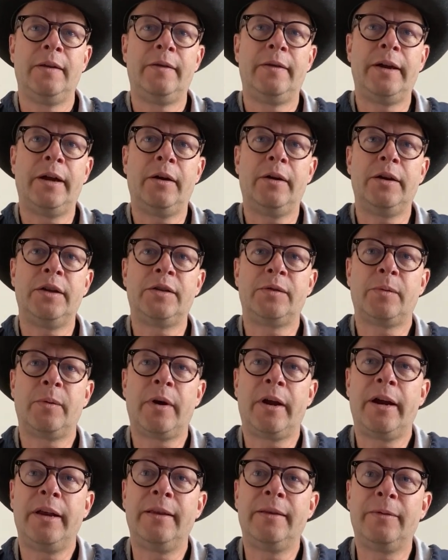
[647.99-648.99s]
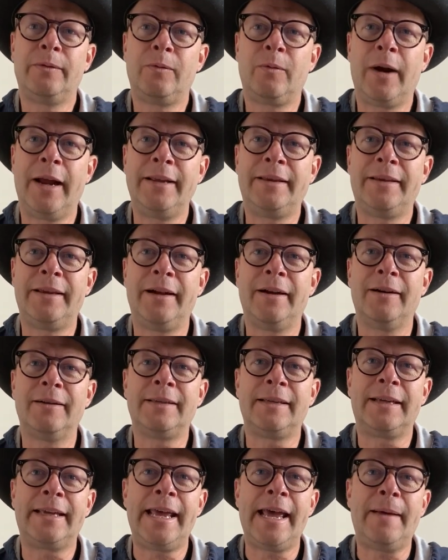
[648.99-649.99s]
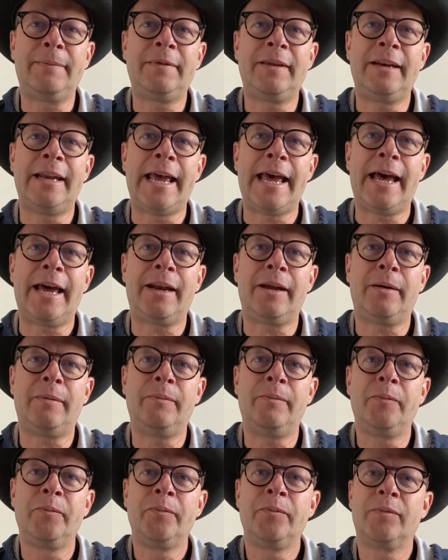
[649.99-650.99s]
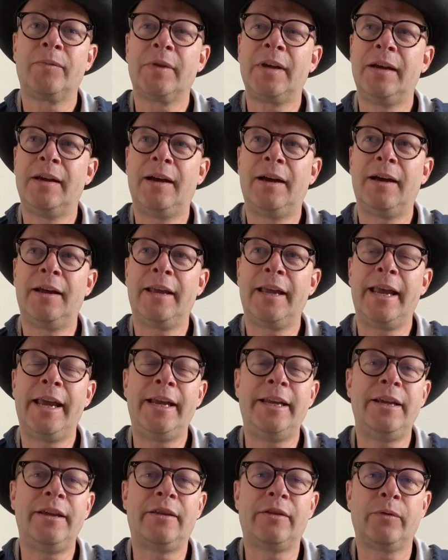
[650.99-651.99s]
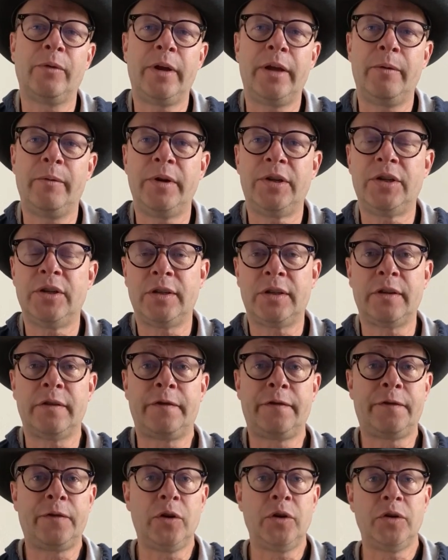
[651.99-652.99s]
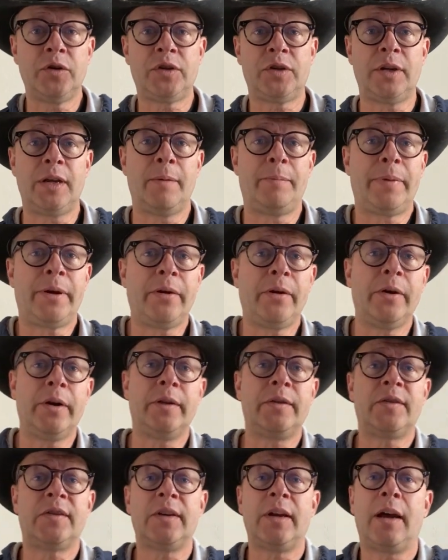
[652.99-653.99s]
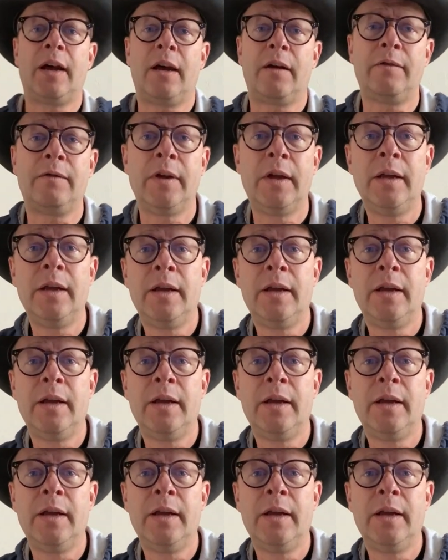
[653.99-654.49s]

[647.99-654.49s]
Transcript: There it is, right there. It's a Captain Atom 83, which is the first appearance of